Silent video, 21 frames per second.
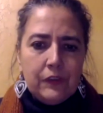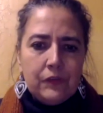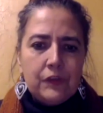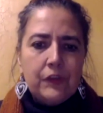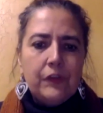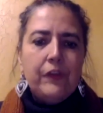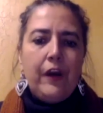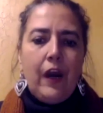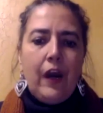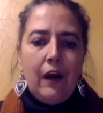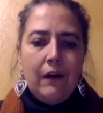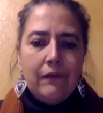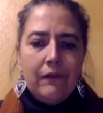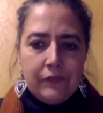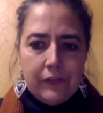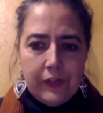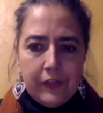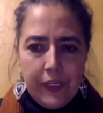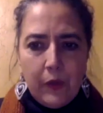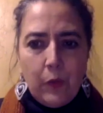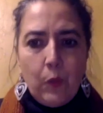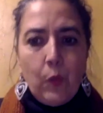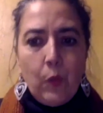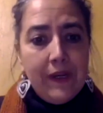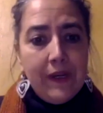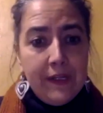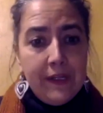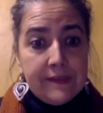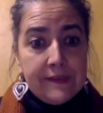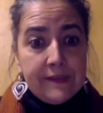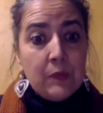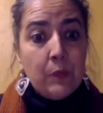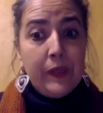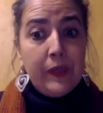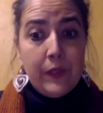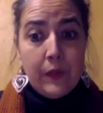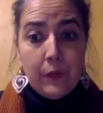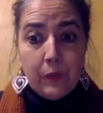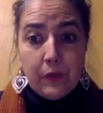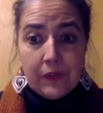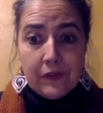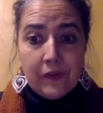offering. One is what you
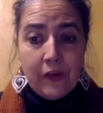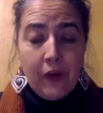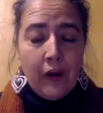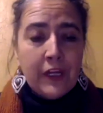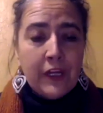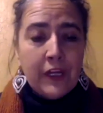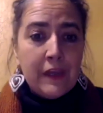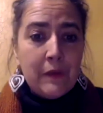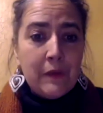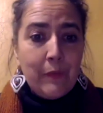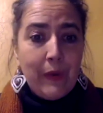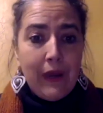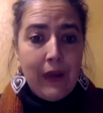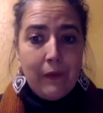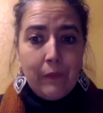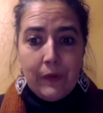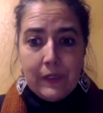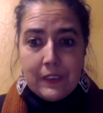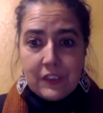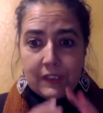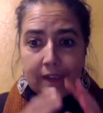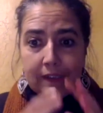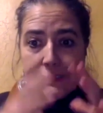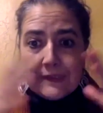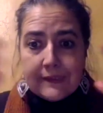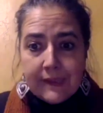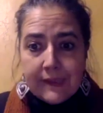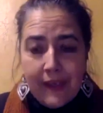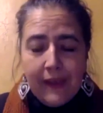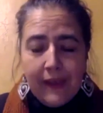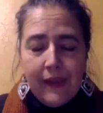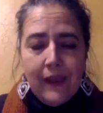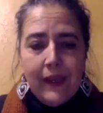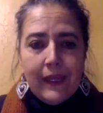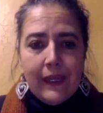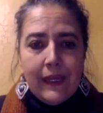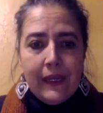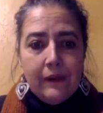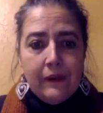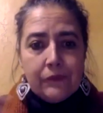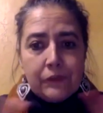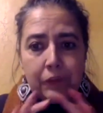were talking about, which is
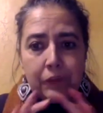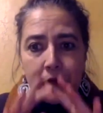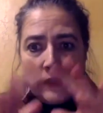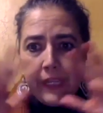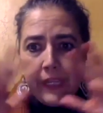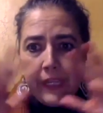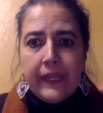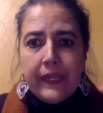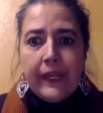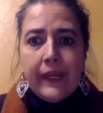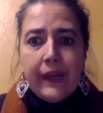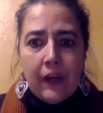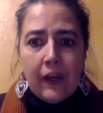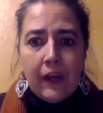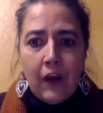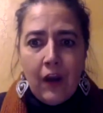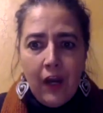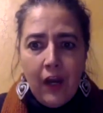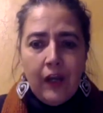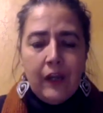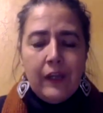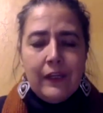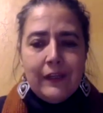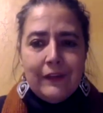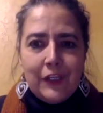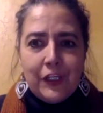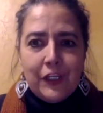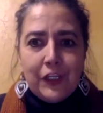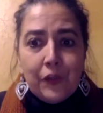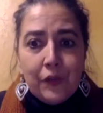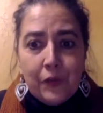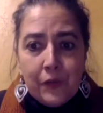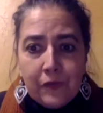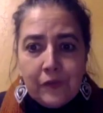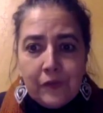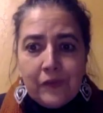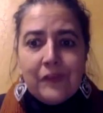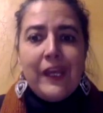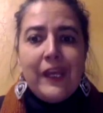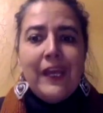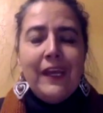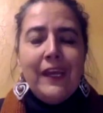kind of creating
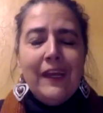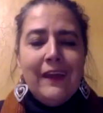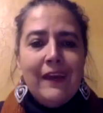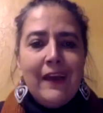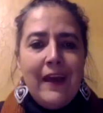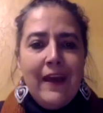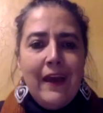using